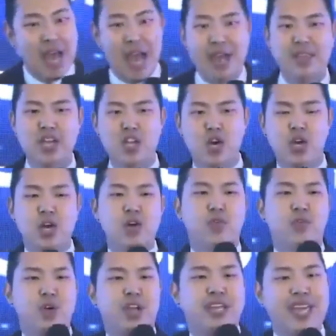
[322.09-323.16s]
And then you're going to
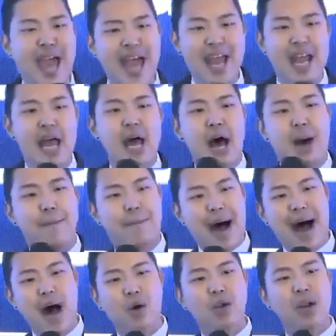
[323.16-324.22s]
forget
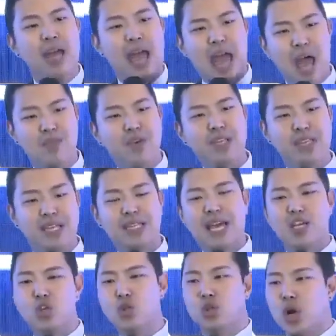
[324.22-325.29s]
about everything
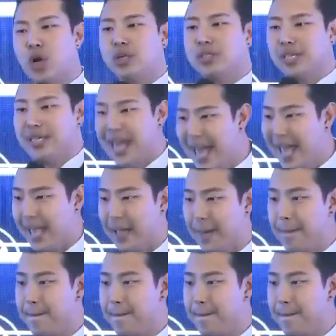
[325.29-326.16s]
that you learned today.